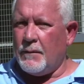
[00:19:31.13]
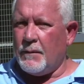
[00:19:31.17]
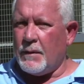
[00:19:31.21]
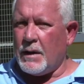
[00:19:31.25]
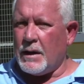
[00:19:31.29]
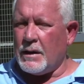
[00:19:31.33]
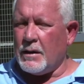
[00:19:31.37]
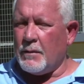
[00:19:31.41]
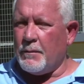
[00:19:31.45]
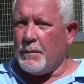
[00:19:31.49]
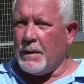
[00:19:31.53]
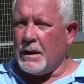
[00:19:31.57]

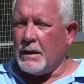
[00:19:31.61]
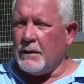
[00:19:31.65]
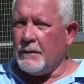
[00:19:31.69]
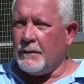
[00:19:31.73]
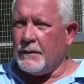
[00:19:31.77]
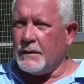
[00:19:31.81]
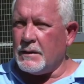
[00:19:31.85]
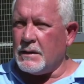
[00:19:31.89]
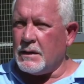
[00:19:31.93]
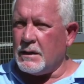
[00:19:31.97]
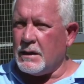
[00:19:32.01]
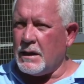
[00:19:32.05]
and the
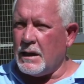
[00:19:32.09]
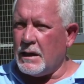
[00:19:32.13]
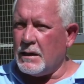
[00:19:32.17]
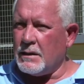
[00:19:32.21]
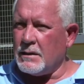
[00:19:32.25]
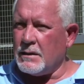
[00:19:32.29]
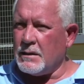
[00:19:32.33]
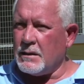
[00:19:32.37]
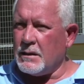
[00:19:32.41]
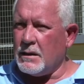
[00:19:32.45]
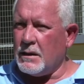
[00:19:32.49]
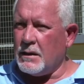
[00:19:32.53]
benefits it
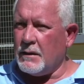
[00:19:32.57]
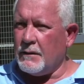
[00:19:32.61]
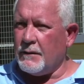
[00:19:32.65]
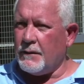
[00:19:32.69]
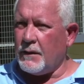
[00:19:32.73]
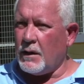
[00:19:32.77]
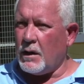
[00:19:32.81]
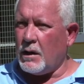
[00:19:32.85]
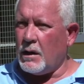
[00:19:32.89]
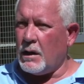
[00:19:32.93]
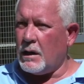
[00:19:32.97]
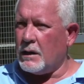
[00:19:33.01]
has
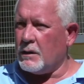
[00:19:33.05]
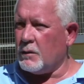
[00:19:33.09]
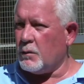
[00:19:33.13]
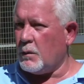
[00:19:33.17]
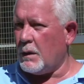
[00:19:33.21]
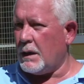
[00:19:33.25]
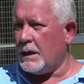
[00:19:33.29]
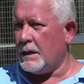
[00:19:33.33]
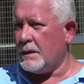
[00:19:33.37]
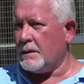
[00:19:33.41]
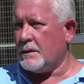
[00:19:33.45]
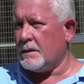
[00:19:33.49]
far
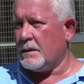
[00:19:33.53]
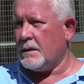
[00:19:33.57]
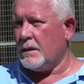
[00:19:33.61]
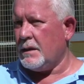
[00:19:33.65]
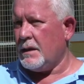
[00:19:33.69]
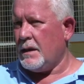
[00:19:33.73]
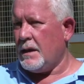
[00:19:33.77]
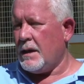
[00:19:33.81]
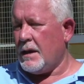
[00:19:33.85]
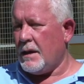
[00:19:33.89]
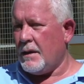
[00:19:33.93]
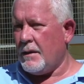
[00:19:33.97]
outweighs
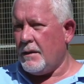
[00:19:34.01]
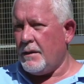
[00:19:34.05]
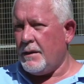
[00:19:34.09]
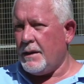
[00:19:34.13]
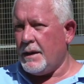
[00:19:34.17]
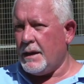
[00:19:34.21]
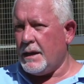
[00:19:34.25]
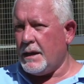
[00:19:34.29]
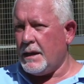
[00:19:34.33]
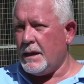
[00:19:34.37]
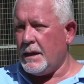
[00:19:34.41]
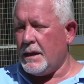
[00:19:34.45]

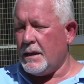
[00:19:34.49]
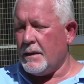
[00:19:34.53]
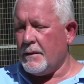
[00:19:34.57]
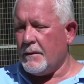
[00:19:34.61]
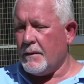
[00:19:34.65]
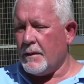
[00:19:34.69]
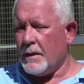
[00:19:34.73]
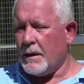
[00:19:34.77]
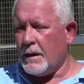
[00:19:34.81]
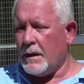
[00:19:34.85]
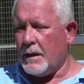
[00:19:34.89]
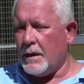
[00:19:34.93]
the
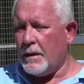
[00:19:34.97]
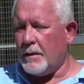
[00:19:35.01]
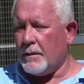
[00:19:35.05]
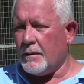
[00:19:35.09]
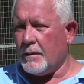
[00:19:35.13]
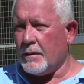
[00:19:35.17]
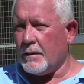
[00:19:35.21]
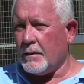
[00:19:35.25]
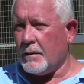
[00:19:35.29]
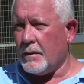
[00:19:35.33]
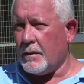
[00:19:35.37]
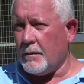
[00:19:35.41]

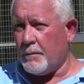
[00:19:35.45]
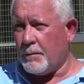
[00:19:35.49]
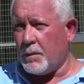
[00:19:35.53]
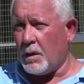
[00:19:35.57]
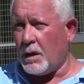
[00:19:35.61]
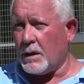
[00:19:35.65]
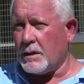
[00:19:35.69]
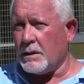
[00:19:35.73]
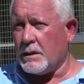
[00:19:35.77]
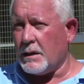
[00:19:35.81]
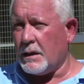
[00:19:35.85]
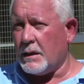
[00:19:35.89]

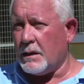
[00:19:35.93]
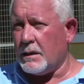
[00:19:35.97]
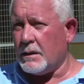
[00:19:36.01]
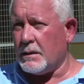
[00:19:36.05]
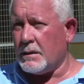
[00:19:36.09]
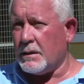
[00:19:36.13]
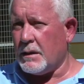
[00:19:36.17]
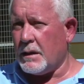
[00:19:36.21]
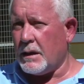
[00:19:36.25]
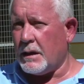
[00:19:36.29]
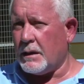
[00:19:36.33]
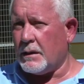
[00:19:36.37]
price
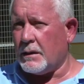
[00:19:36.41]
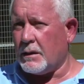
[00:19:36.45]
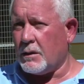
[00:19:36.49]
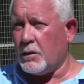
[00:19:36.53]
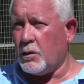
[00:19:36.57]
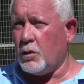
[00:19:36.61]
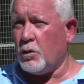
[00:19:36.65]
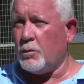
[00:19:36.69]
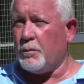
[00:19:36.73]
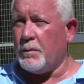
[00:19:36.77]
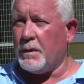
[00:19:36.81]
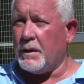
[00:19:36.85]
that
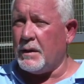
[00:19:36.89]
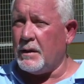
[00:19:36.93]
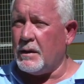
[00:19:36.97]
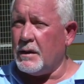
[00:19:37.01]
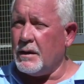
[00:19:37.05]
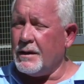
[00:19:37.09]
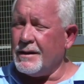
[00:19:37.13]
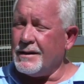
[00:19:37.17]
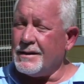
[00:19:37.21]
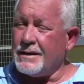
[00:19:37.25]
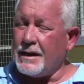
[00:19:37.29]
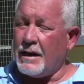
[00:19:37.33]
could be
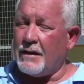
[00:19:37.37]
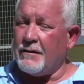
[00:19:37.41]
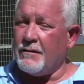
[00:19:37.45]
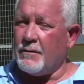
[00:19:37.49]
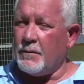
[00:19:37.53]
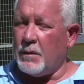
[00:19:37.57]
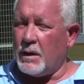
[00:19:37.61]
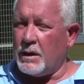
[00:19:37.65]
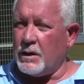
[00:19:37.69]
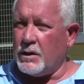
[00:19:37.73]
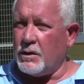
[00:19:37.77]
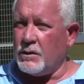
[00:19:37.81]

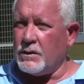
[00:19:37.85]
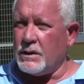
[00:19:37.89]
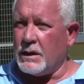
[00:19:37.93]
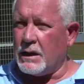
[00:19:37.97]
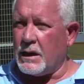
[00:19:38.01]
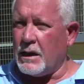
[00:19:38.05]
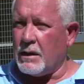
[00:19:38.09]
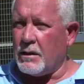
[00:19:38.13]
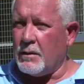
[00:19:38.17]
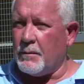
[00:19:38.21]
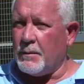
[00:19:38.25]
saved by using other